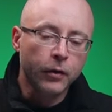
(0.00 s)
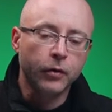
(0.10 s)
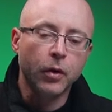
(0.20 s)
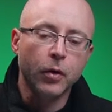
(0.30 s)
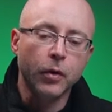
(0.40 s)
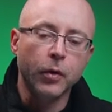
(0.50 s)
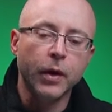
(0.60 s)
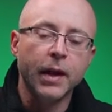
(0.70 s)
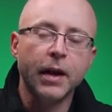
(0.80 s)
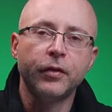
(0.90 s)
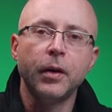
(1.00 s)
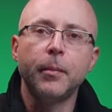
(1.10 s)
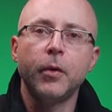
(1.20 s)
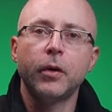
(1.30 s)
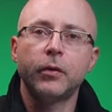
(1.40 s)
So you can actually
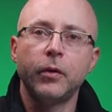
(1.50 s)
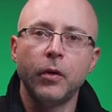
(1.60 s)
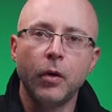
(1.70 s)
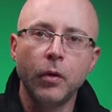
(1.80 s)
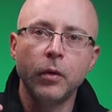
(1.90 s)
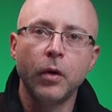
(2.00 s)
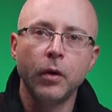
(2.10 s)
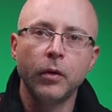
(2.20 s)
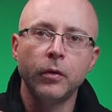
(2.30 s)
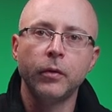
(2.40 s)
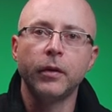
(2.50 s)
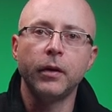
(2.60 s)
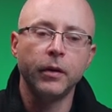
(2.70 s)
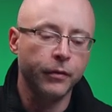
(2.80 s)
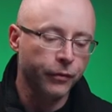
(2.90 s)
monitor your own audio
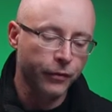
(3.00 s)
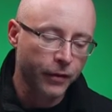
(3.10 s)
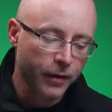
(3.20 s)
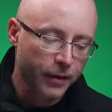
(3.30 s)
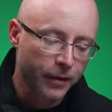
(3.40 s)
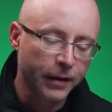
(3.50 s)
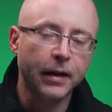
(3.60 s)
if uh,